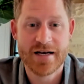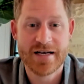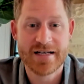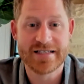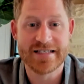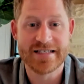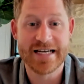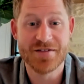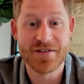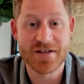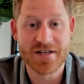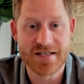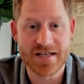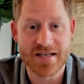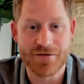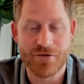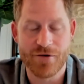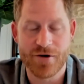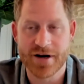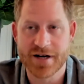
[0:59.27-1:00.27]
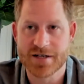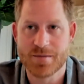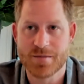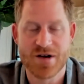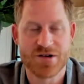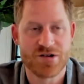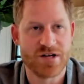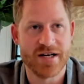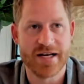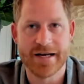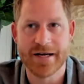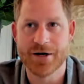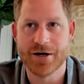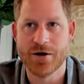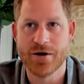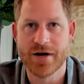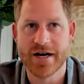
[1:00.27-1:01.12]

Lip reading: seen the suffering, especially, you know,